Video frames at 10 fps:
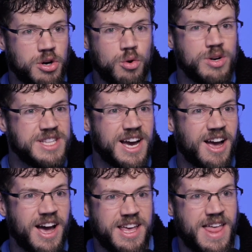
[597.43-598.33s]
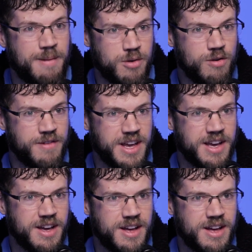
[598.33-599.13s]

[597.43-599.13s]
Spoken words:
Who was that guy in that movie?